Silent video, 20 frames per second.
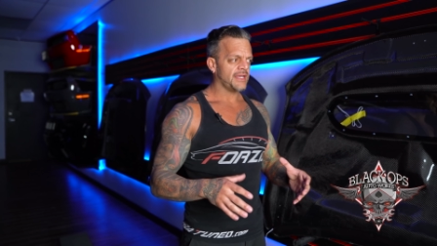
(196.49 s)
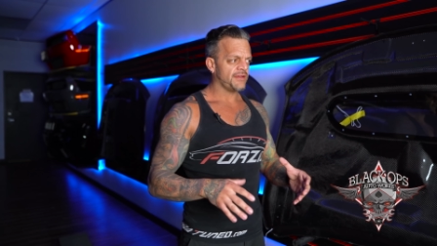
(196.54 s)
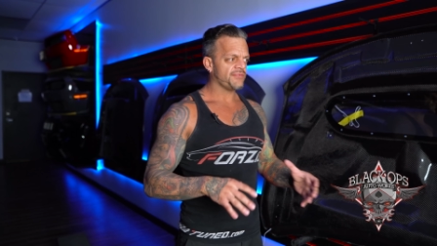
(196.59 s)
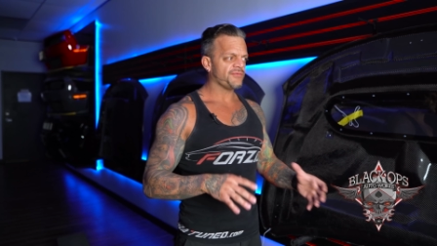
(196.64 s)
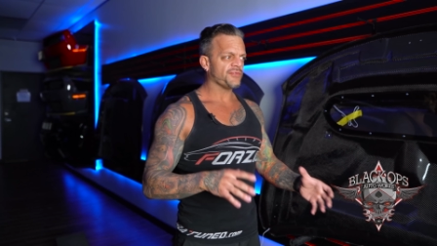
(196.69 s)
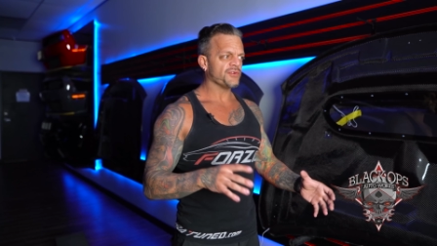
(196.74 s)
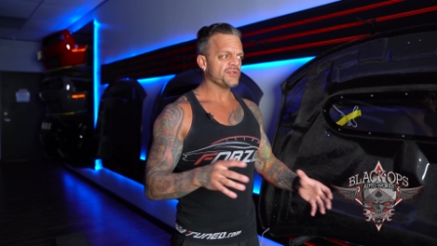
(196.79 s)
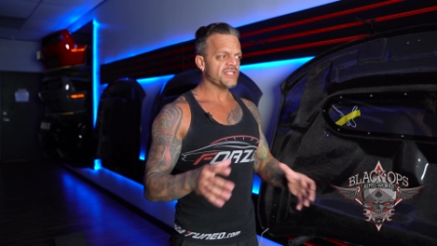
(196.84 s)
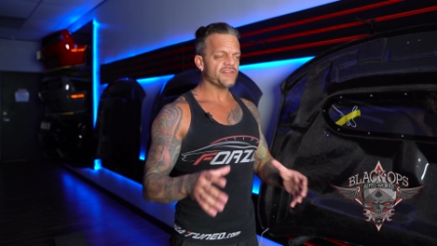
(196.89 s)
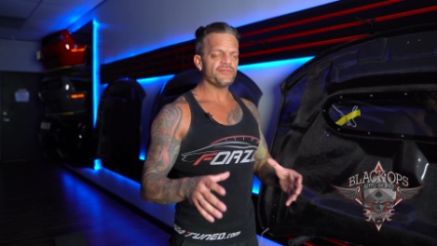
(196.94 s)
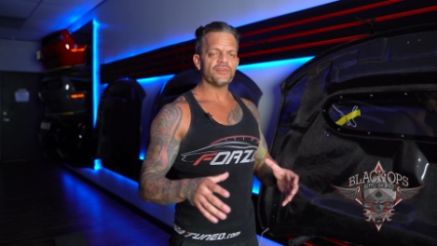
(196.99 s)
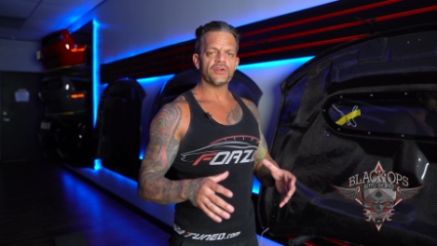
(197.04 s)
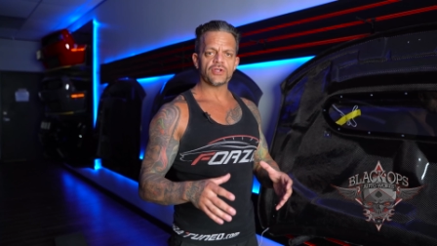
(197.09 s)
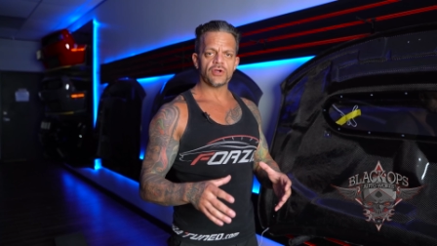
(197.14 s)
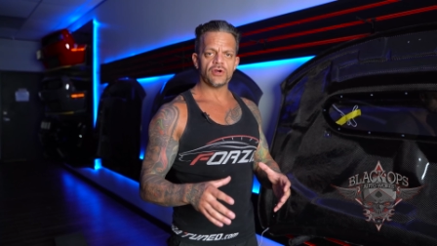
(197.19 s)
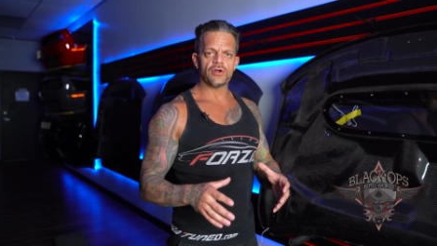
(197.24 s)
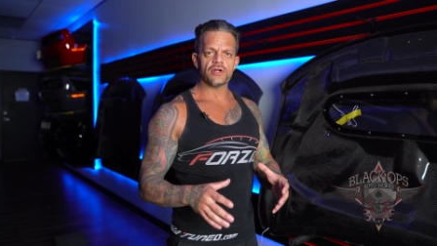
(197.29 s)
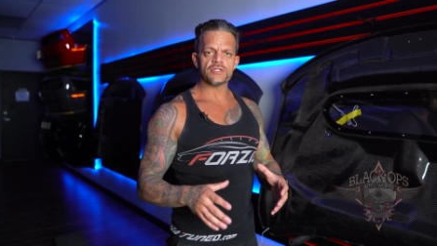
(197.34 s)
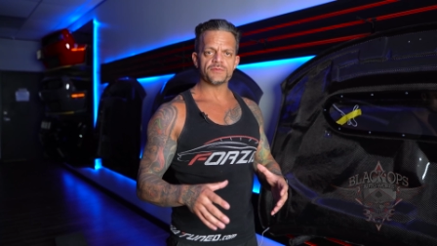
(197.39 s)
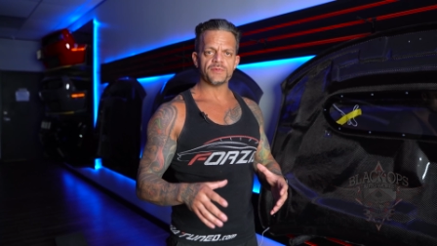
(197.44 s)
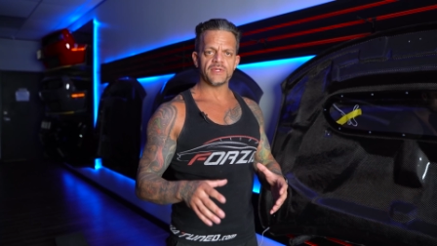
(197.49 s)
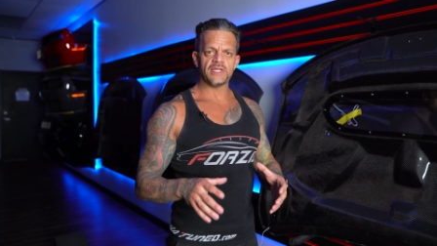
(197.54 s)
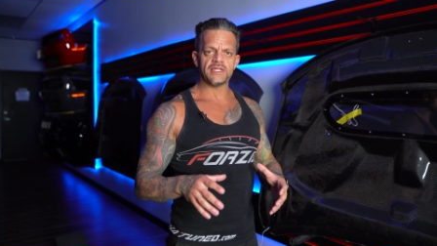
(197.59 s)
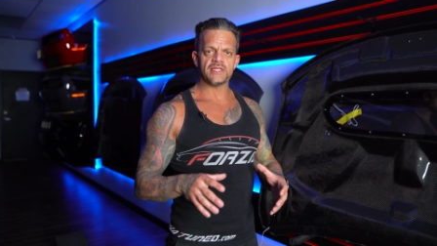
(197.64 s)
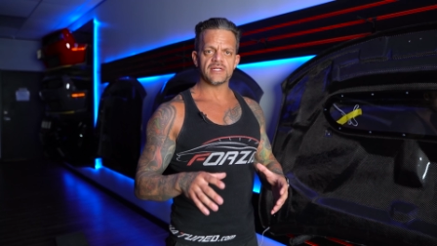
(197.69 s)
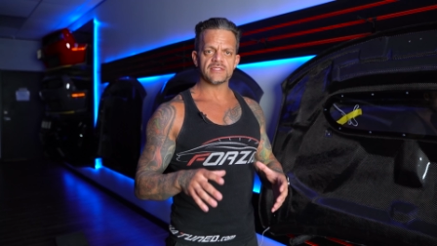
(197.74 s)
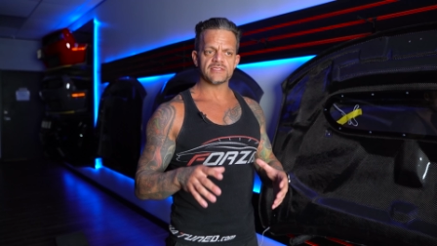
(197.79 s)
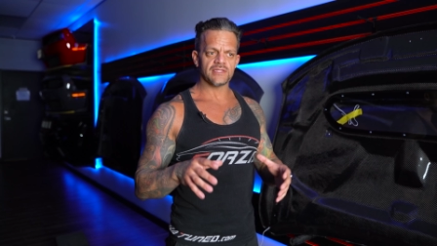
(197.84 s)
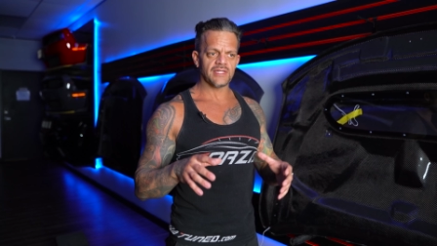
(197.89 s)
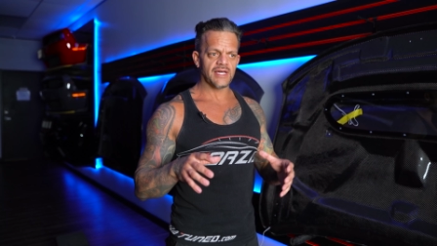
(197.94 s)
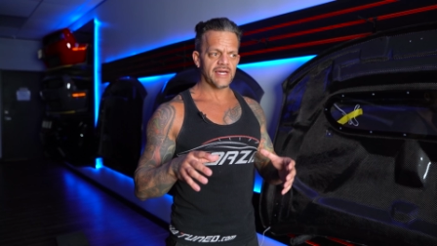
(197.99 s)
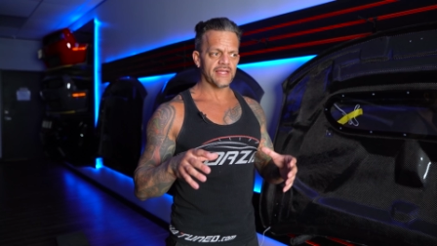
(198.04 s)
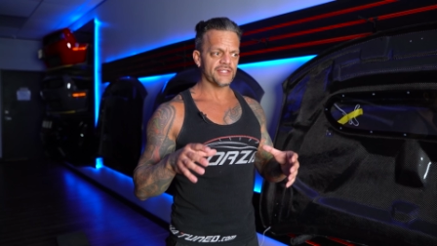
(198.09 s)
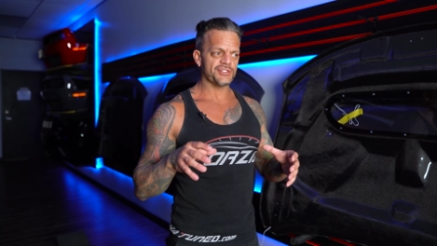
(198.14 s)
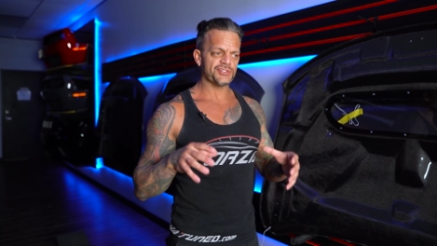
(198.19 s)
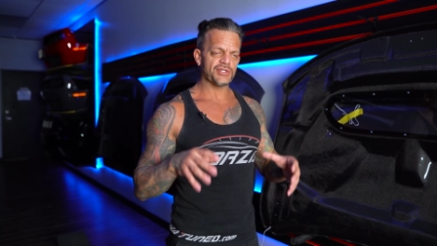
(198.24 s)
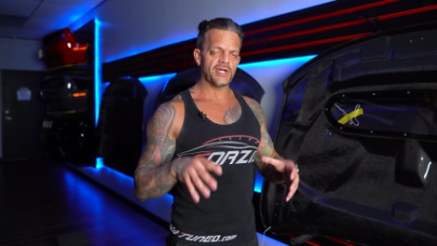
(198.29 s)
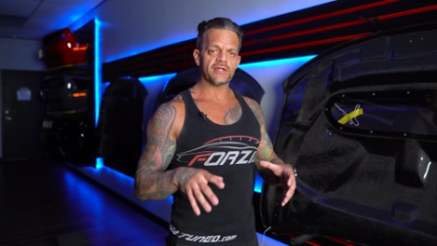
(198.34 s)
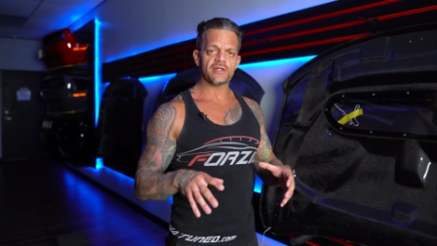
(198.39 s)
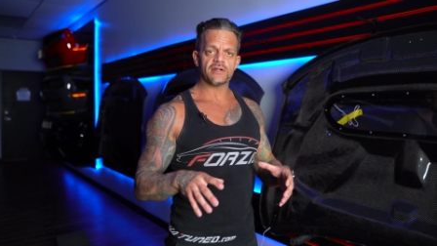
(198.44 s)
for different cars, but he does a lot of
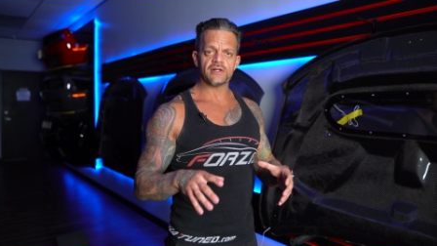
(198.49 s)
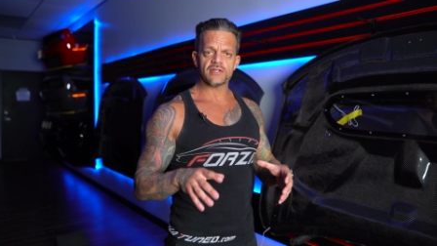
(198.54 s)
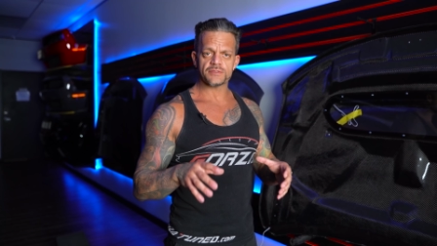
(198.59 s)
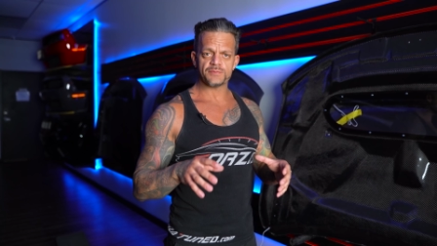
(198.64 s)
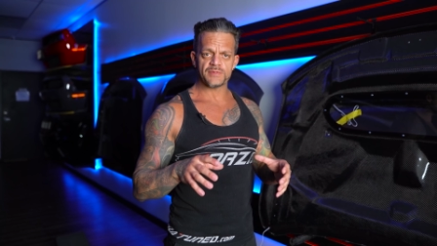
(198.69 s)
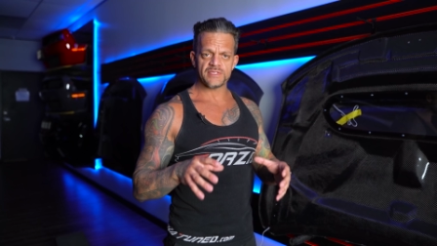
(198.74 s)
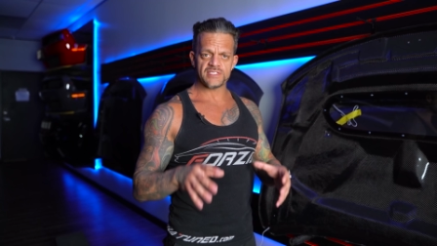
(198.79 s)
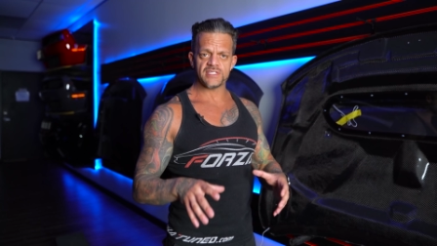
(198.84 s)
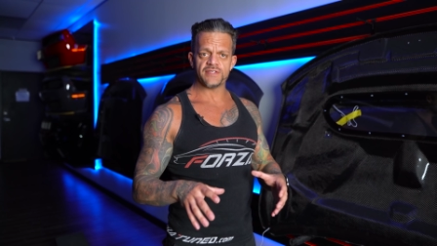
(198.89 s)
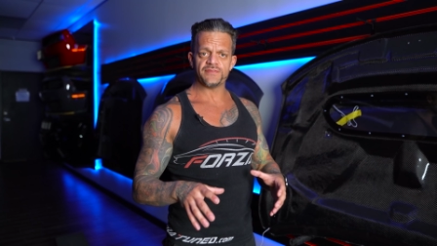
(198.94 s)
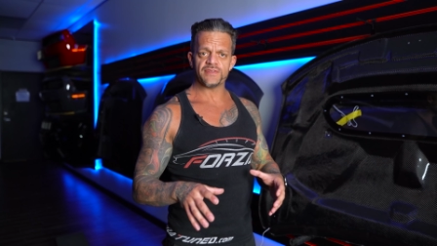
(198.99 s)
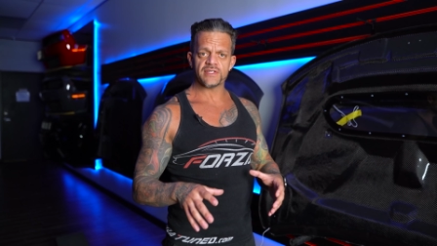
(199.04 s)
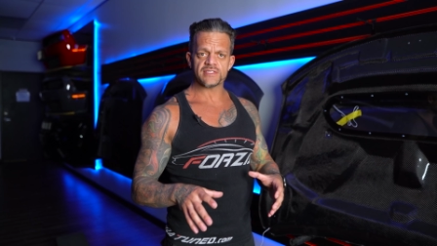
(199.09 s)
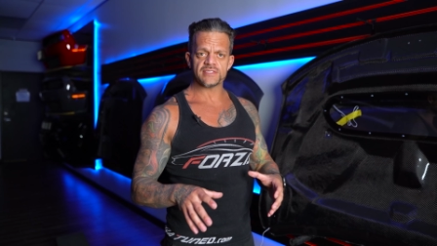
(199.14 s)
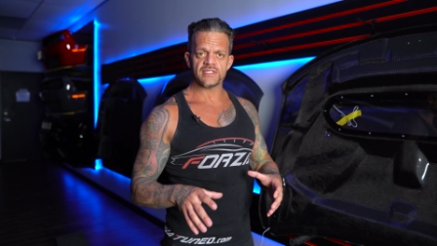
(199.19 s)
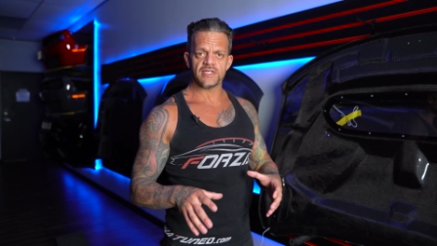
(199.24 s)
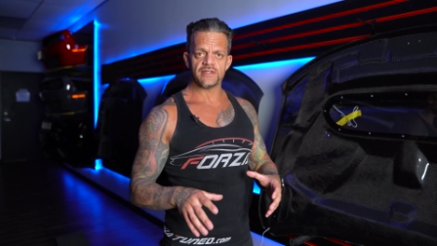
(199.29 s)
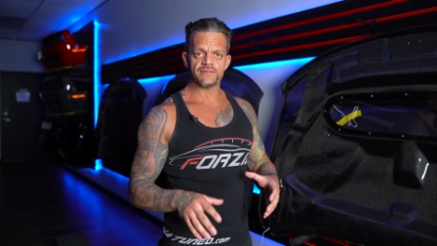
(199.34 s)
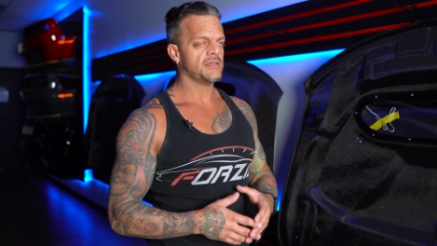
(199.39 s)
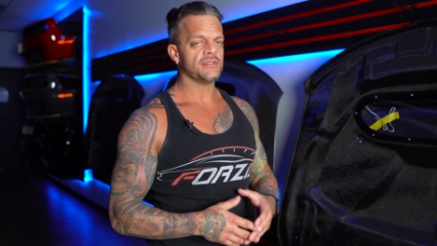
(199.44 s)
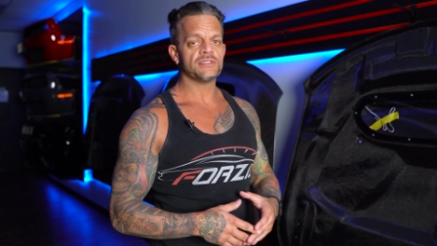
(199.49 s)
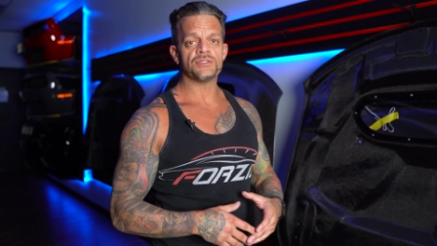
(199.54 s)
Trackhawk specific stuff.